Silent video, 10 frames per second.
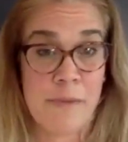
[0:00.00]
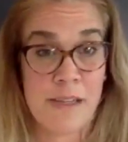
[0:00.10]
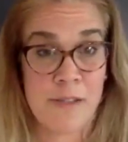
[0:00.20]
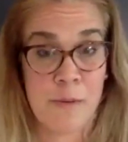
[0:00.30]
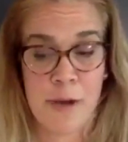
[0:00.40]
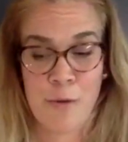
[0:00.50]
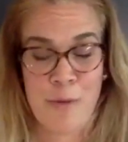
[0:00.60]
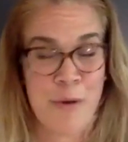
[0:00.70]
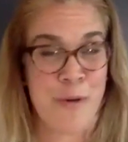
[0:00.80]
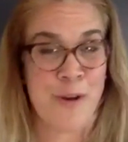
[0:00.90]
because no matter
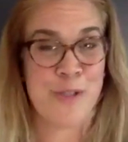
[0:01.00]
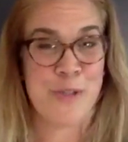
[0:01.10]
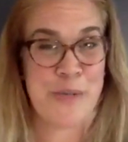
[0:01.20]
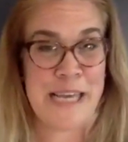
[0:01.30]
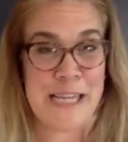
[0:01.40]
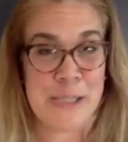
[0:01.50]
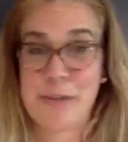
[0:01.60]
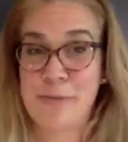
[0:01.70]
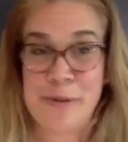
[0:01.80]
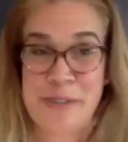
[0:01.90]
what we want to do, we can't do it
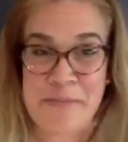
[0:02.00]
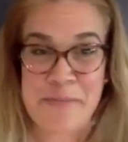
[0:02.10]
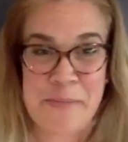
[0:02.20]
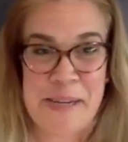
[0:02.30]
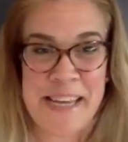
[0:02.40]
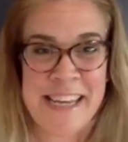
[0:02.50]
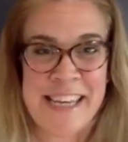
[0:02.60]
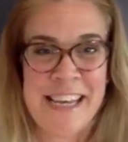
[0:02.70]
if we don't have the money.